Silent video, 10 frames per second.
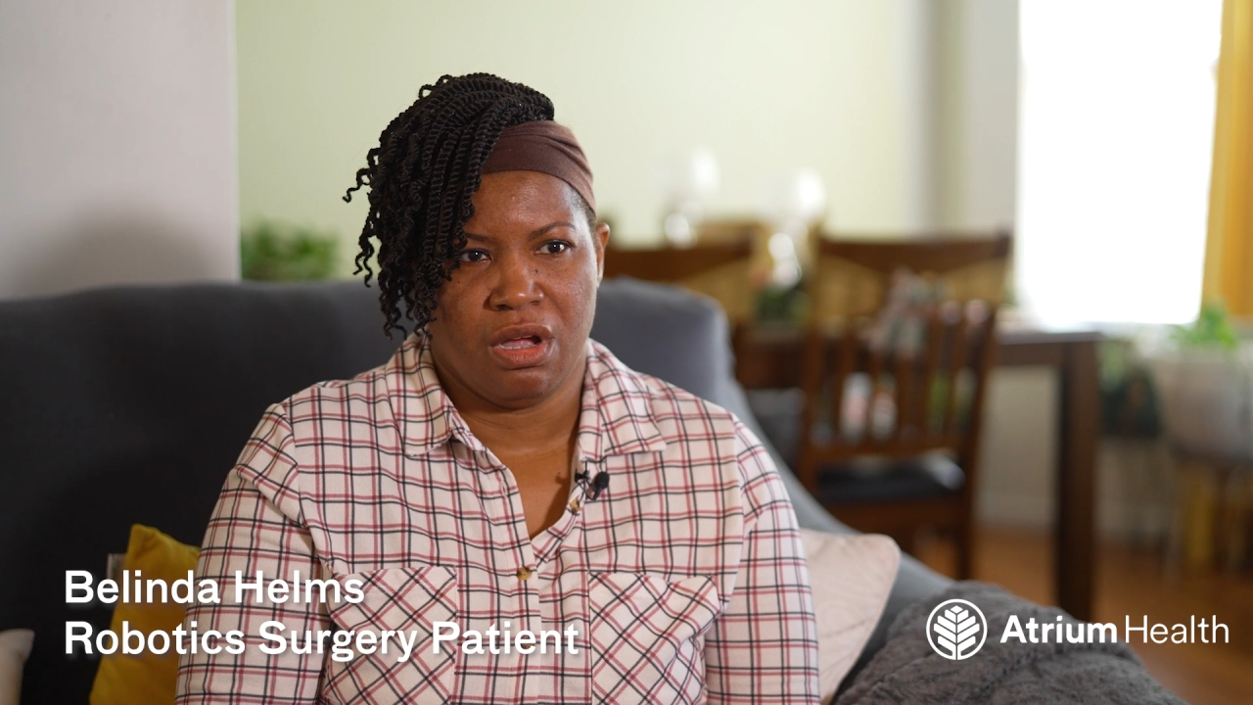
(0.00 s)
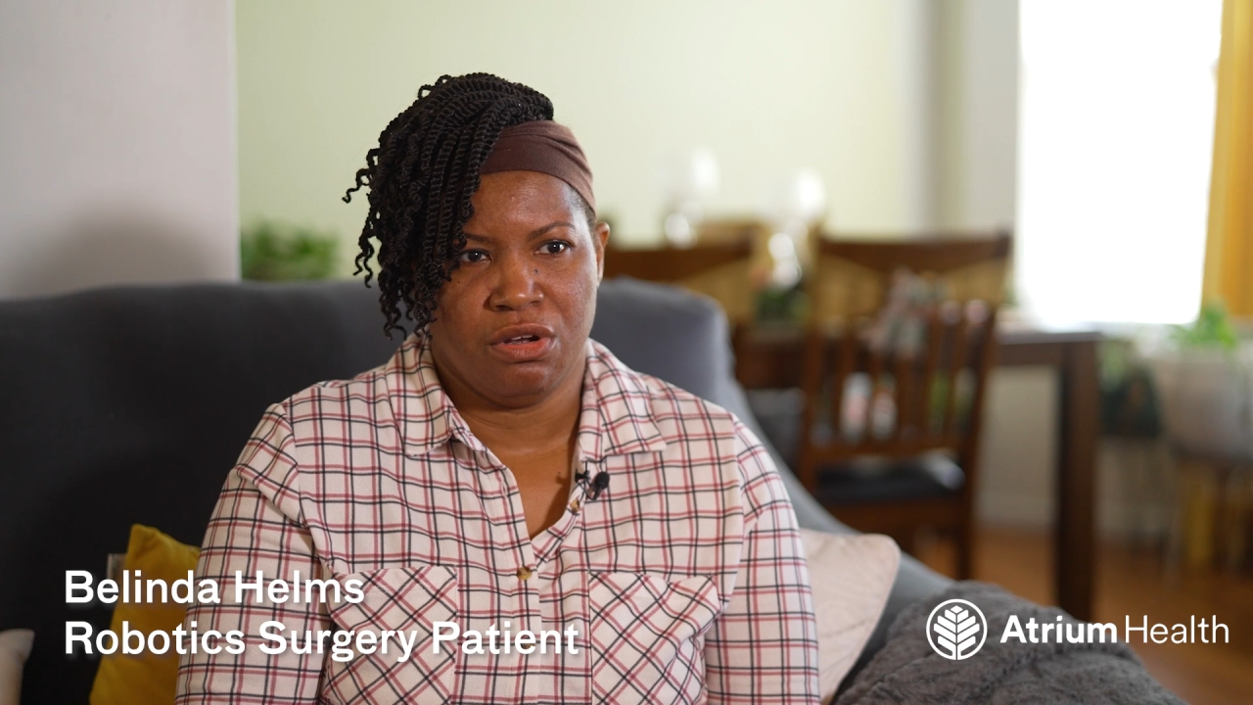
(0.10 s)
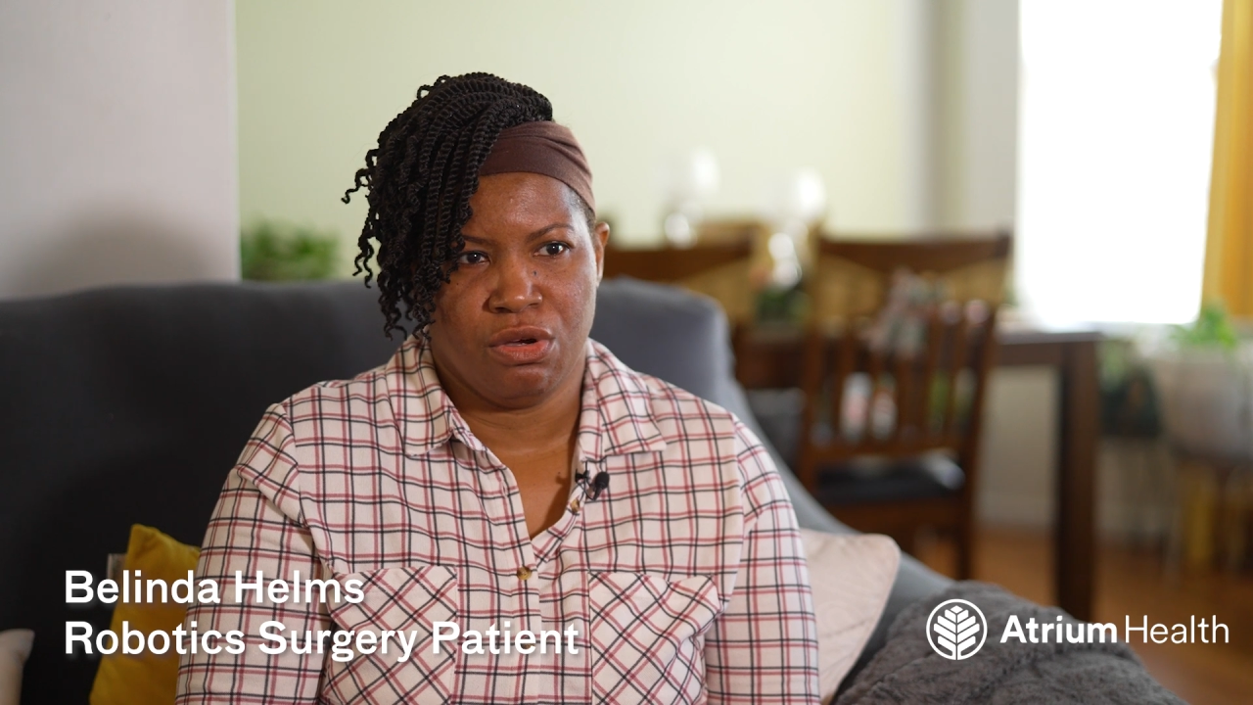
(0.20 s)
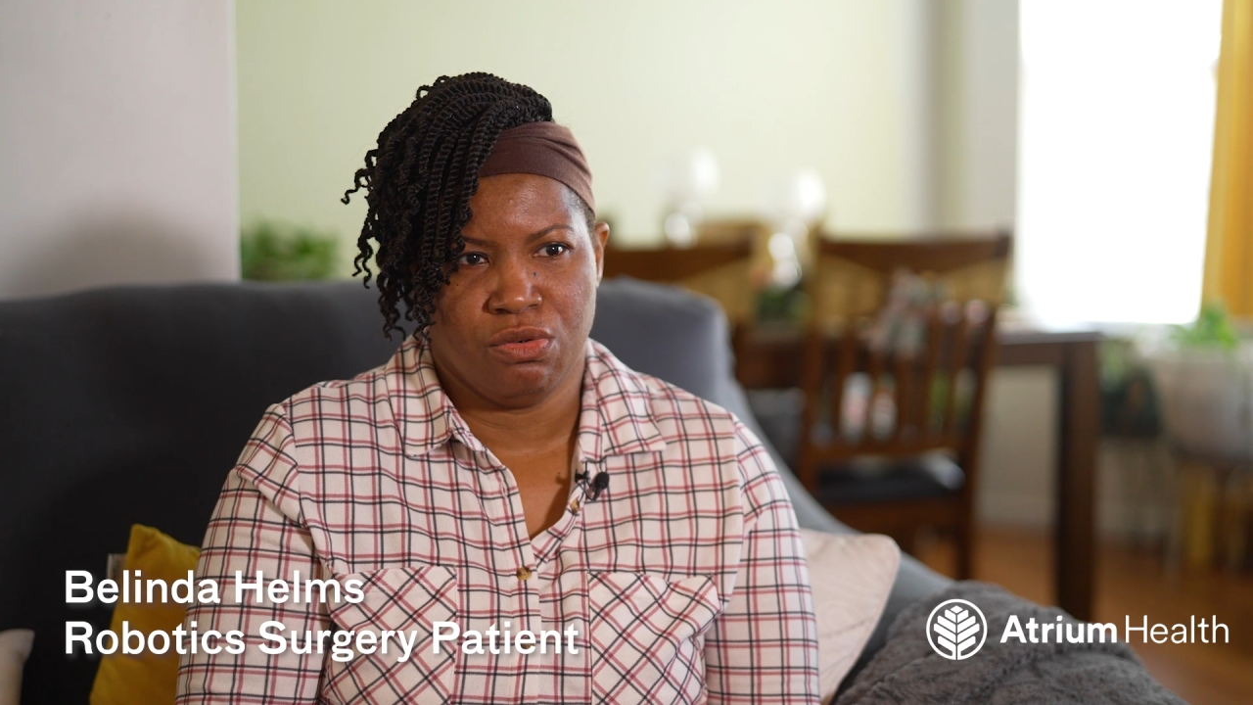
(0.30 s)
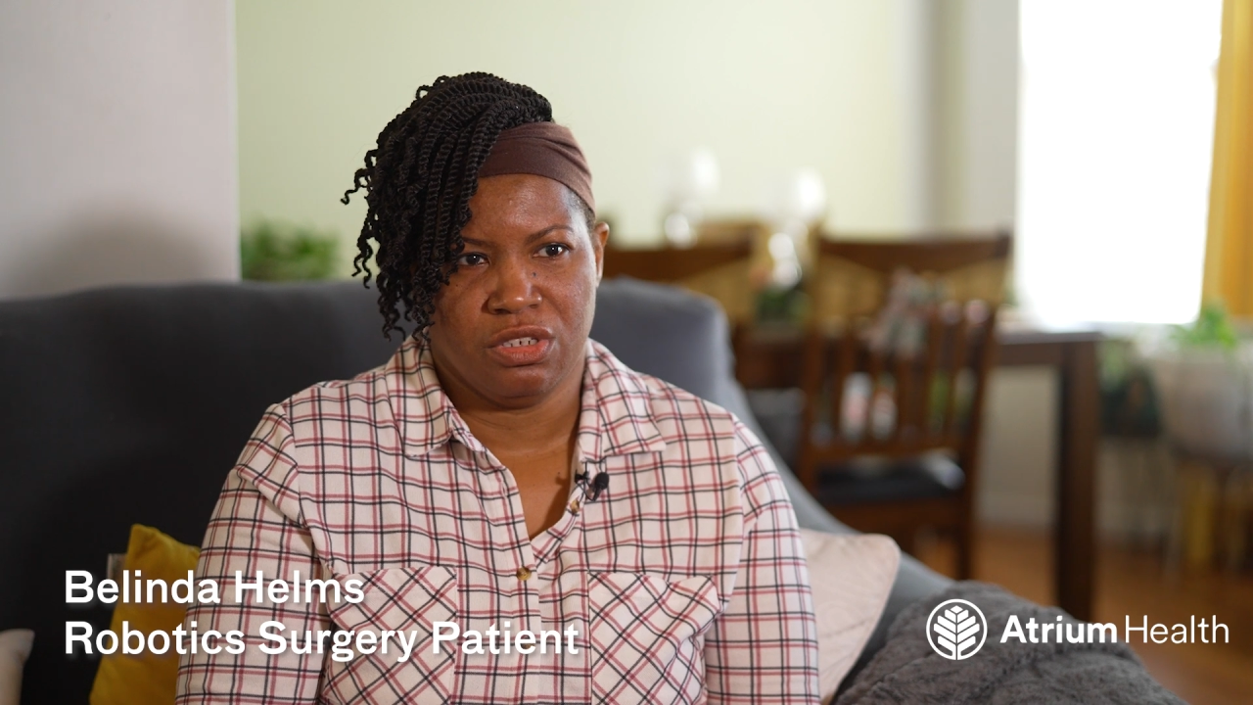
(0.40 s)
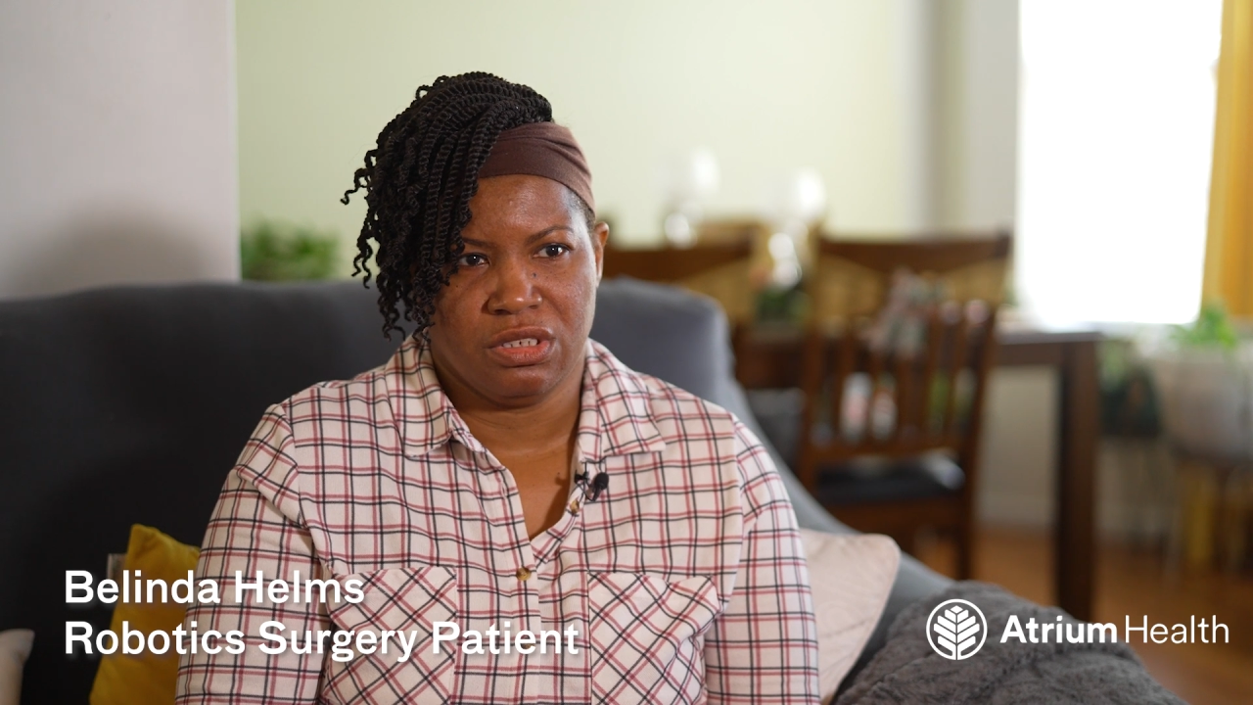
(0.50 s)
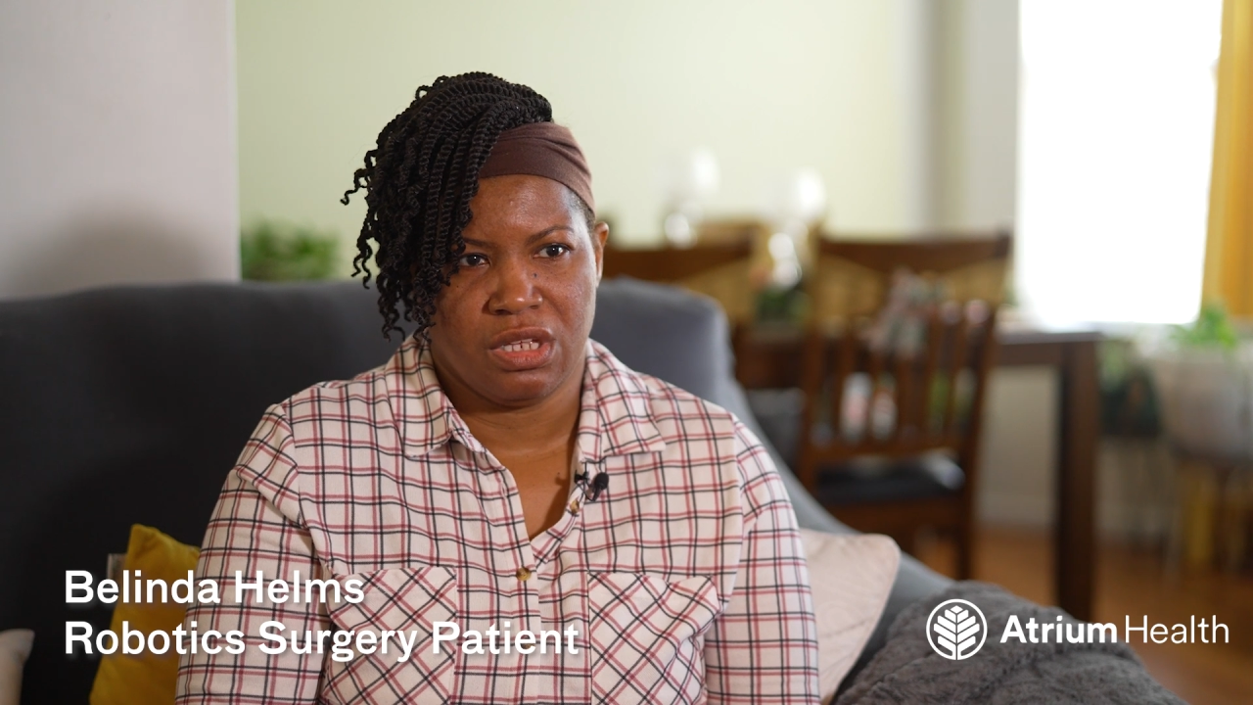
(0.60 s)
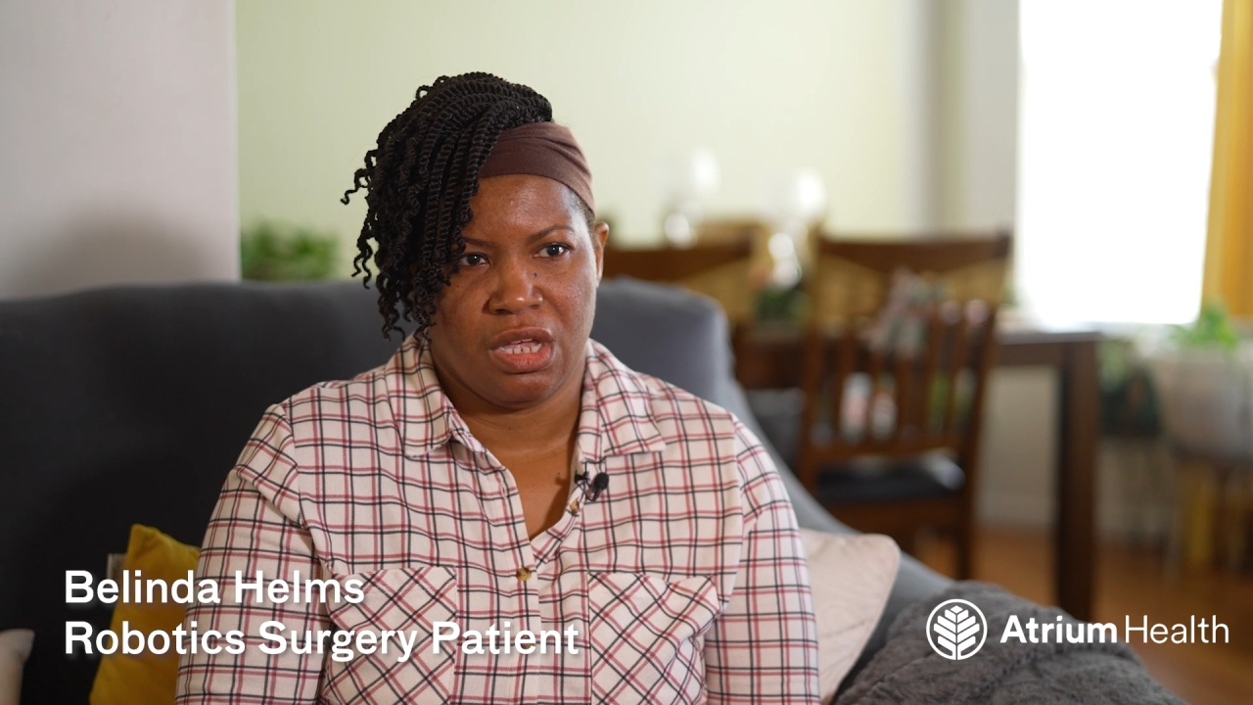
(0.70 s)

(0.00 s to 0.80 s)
I noticed